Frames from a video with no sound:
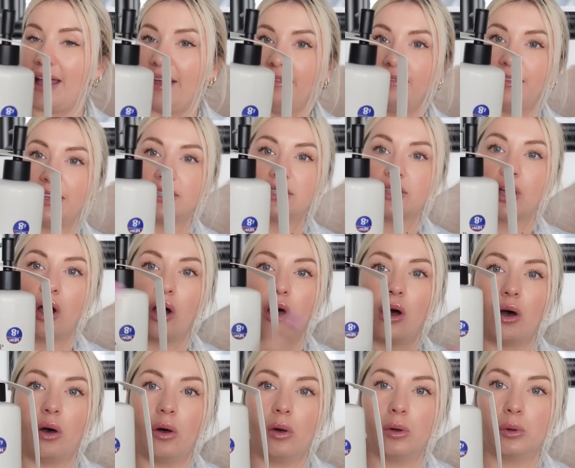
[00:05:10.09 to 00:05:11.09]
and this
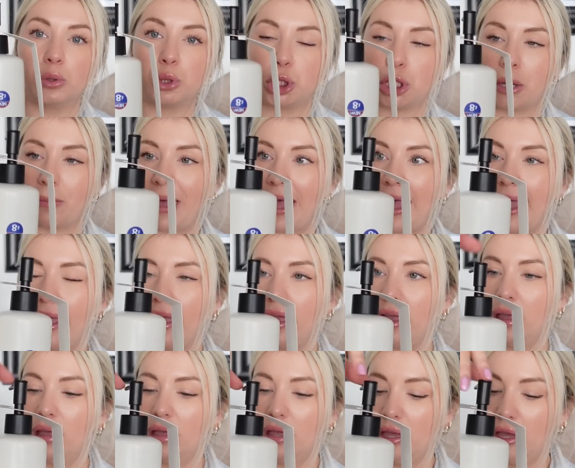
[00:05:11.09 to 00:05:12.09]
whole
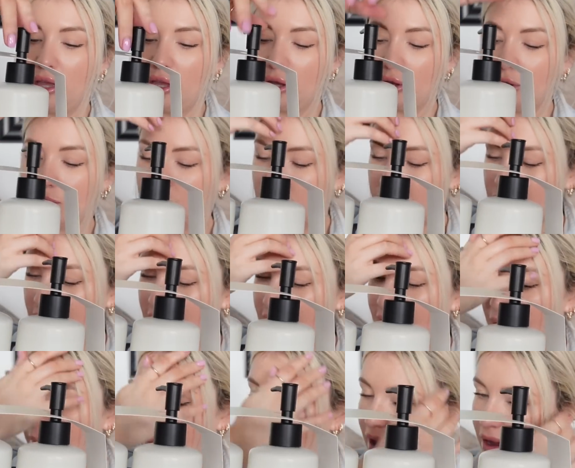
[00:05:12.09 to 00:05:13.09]
shebang cost me
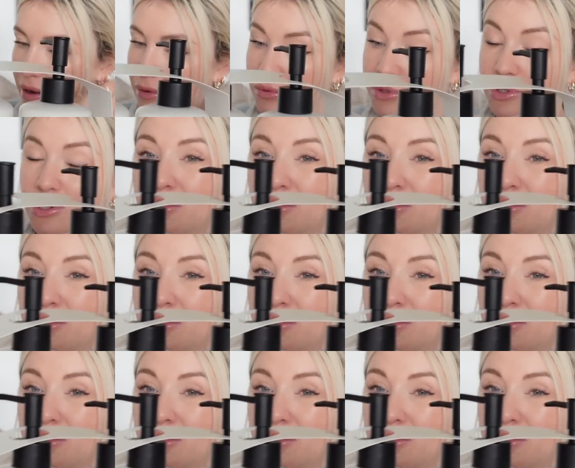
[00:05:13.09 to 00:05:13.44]
£8.